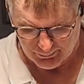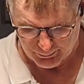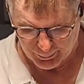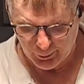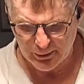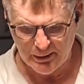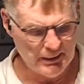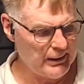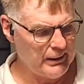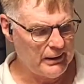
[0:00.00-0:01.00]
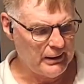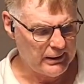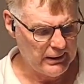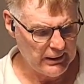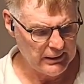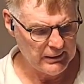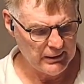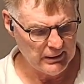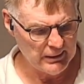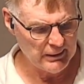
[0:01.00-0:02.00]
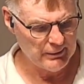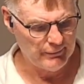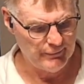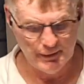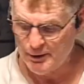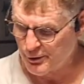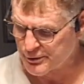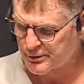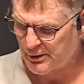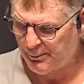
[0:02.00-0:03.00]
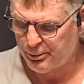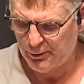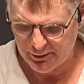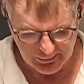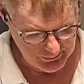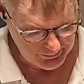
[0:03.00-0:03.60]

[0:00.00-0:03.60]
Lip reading: broken in and getting the videos uploaded.